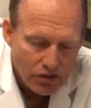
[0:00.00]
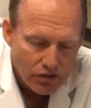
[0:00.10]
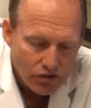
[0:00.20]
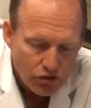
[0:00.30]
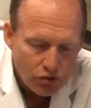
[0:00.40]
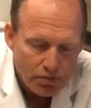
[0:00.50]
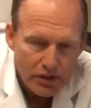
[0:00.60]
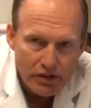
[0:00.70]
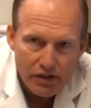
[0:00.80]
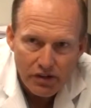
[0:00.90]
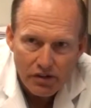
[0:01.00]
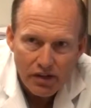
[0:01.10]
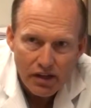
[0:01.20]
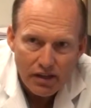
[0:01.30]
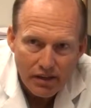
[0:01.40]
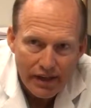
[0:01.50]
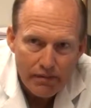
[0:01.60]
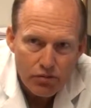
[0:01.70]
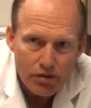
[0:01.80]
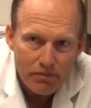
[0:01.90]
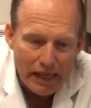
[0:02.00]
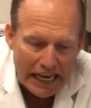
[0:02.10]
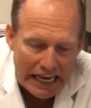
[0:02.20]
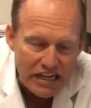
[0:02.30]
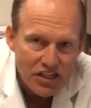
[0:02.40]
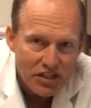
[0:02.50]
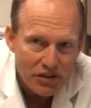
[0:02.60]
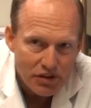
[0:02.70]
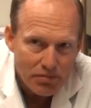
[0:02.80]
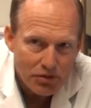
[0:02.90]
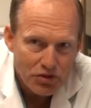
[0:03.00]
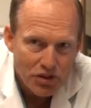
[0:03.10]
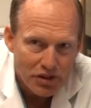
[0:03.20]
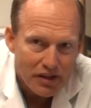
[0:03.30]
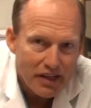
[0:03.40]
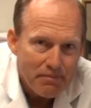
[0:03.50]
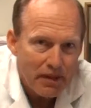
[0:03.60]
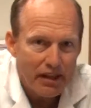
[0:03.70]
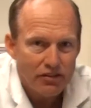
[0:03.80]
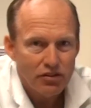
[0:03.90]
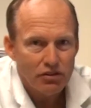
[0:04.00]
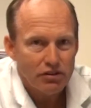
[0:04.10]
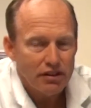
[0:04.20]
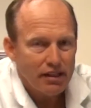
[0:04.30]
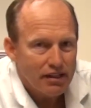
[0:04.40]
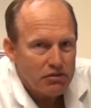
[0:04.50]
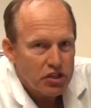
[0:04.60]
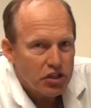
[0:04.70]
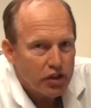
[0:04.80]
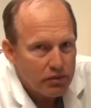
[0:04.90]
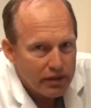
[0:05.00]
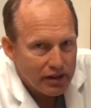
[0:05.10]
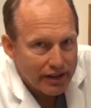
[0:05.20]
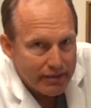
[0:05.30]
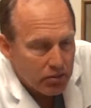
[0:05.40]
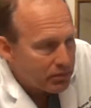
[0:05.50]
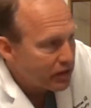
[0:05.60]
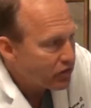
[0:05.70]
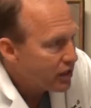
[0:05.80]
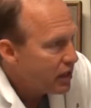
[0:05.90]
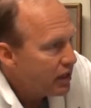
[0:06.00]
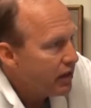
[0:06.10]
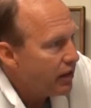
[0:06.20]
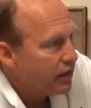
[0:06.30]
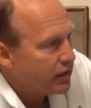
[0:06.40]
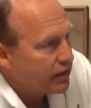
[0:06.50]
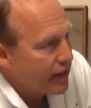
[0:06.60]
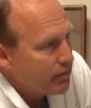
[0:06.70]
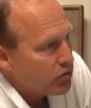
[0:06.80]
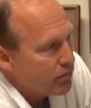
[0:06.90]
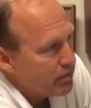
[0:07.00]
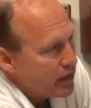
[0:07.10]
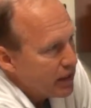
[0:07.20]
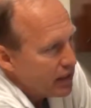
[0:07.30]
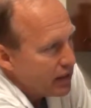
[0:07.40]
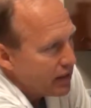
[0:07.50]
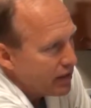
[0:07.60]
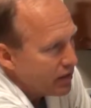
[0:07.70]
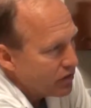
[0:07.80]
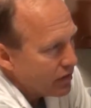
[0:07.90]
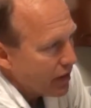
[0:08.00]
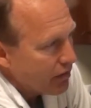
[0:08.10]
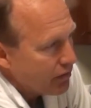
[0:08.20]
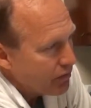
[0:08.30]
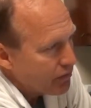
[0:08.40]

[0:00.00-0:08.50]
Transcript: superior labrum, anterior posterior. And so let me just show you what the labrum is. The labrum is a